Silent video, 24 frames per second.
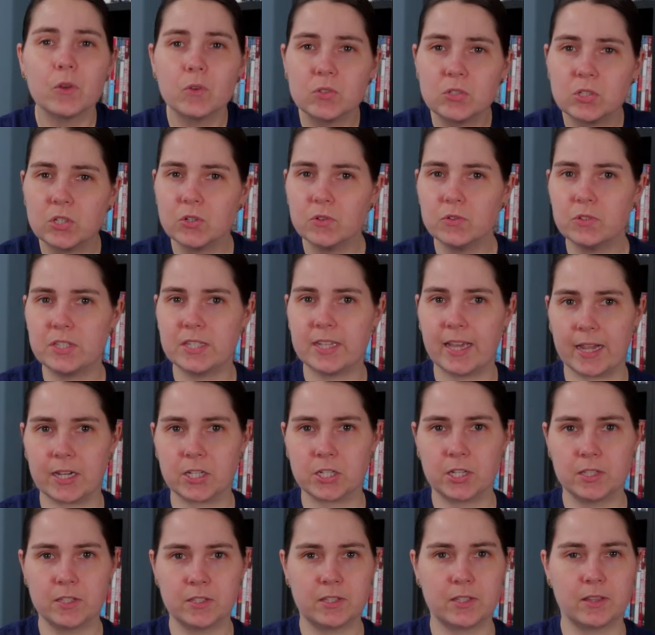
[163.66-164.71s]
those two
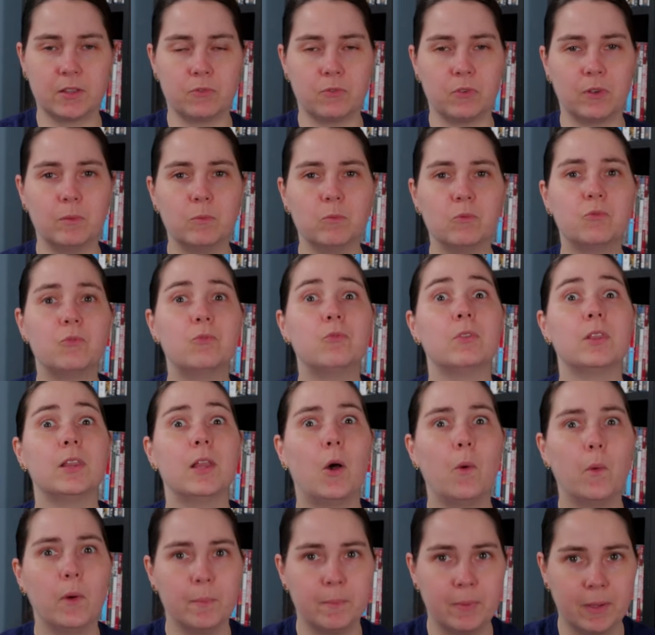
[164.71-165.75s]
sections of the film
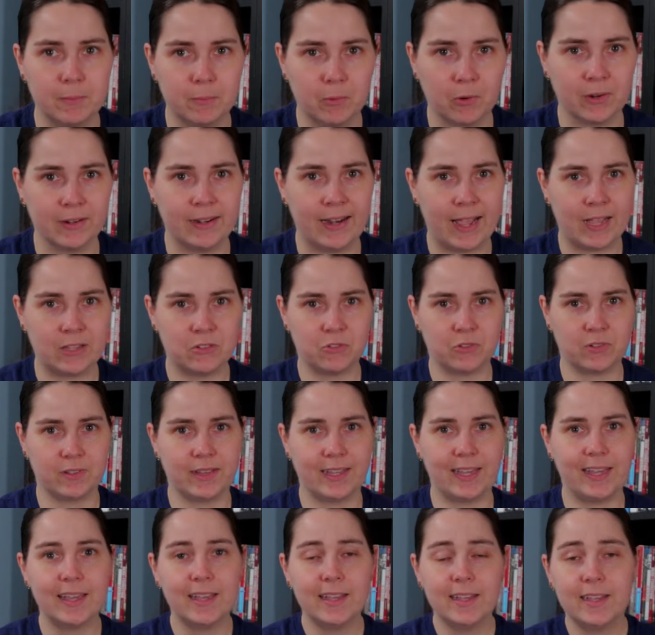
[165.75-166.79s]
flow a bit more
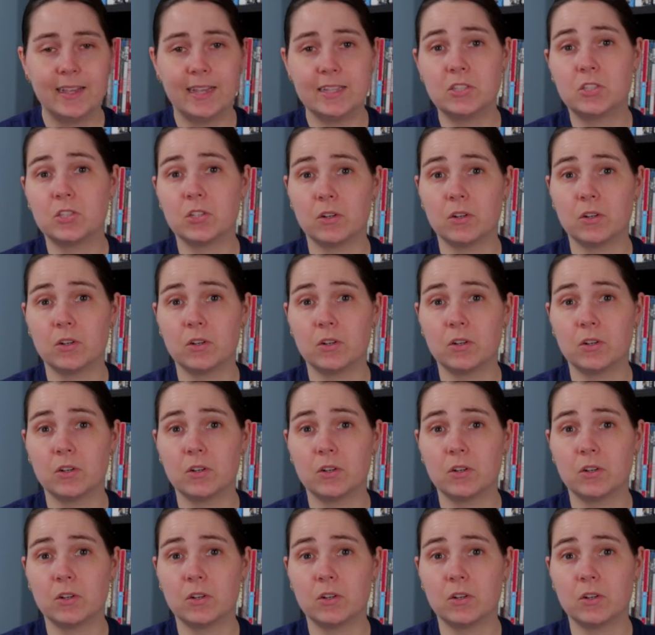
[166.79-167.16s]
naturally and